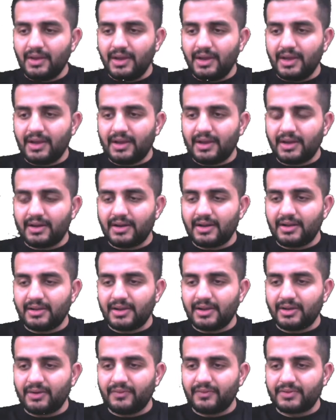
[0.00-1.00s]
Hey Kannan,
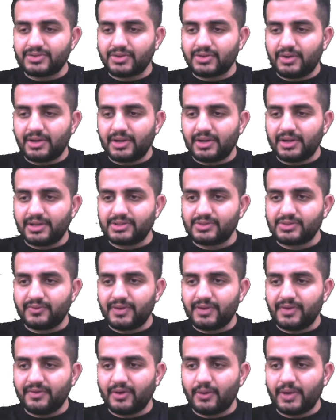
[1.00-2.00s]
thank you for joining in. So
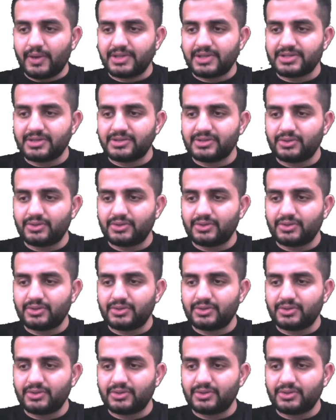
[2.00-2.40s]
we have a question.